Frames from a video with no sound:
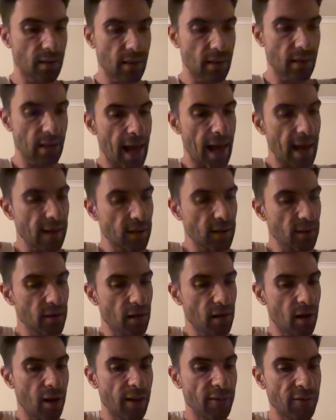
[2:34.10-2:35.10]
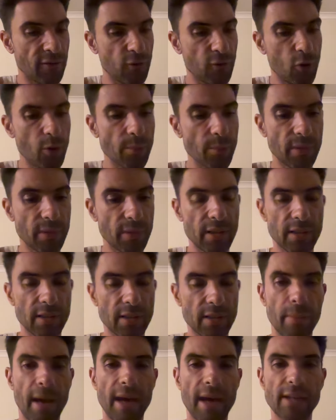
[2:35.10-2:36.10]
hadn't I formed this
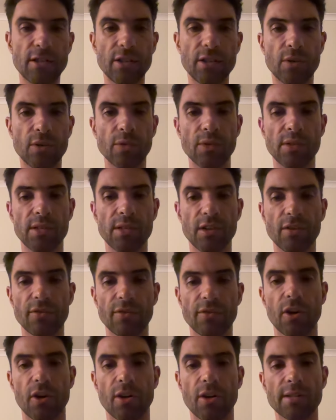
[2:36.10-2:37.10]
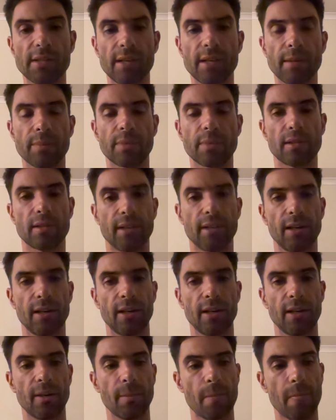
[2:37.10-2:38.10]
magical self concept,
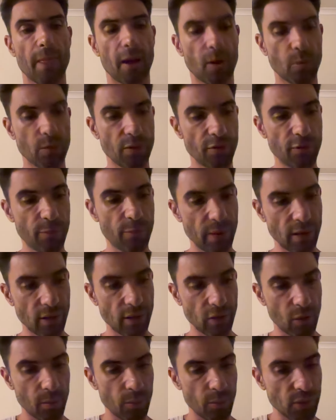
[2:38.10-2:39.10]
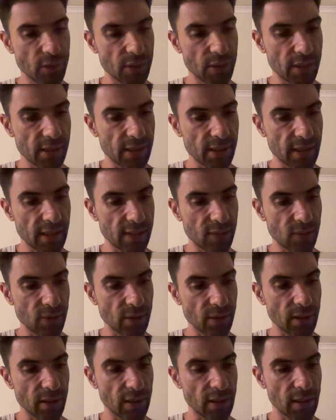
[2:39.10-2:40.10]
I would have been a lot more successful
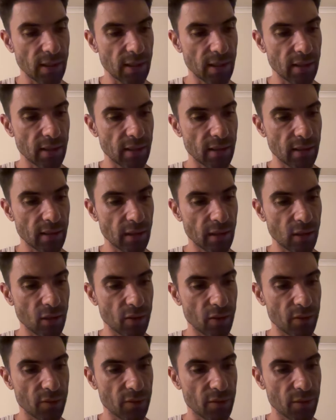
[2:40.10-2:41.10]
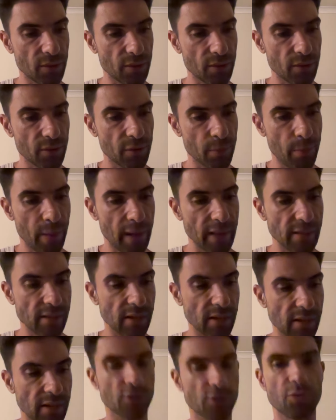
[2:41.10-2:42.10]
in, in a lot of the, the
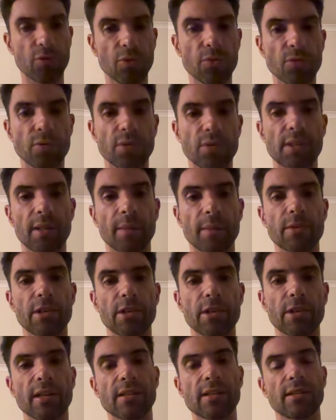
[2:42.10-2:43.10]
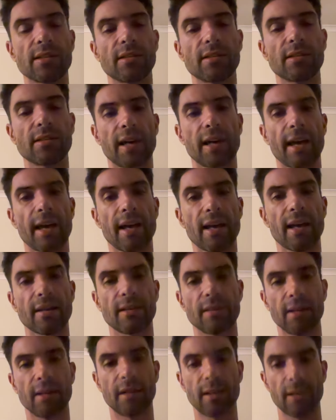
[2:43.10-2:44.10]
basic school subjects that I had.
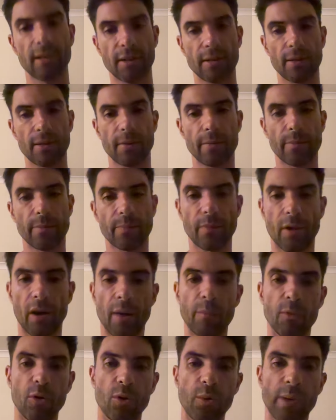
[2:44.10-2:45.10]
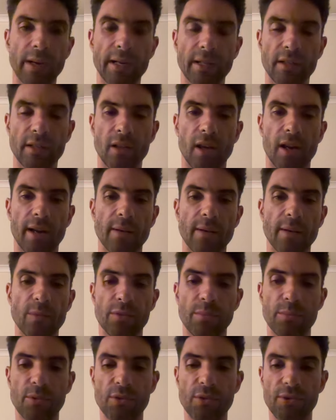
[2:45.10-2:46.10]
I more went in line
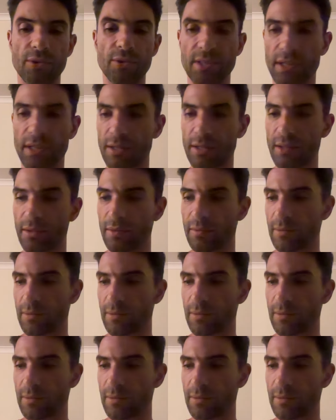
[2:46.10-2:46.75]
with music and